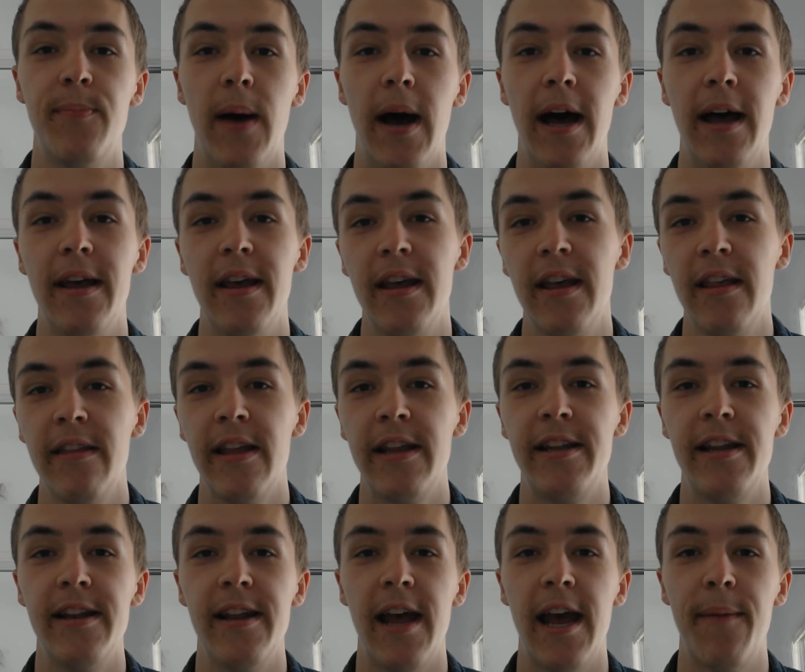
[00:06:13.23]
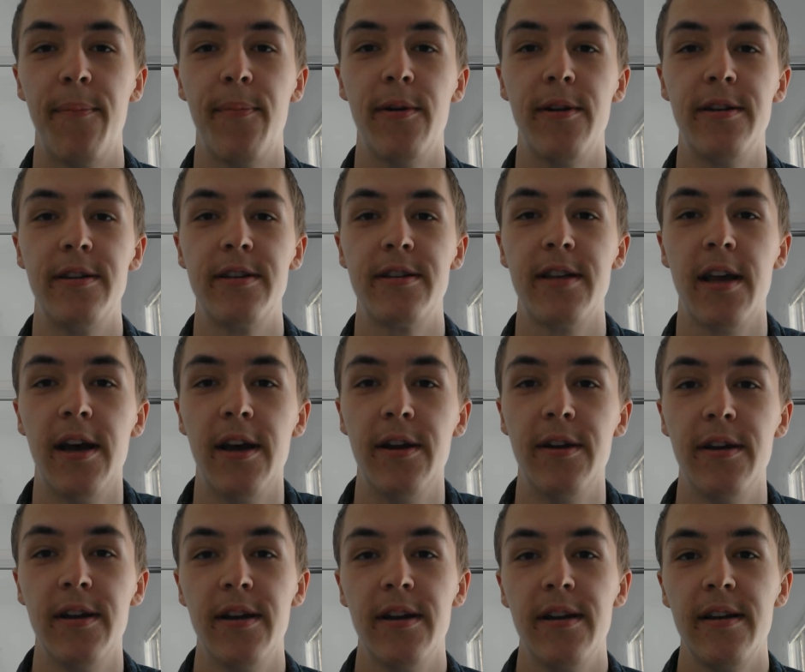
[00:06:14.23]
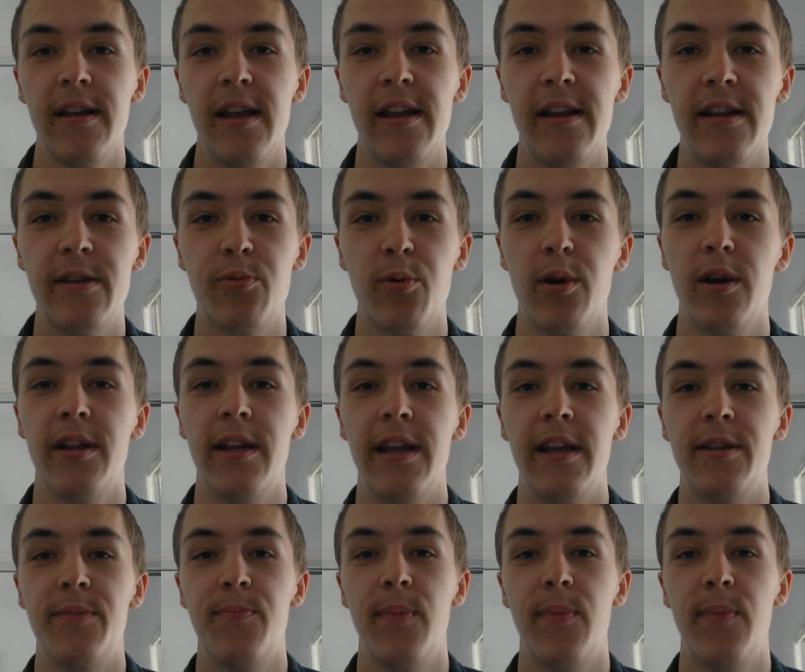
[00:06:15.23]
but they didn't happen, so it is what it is.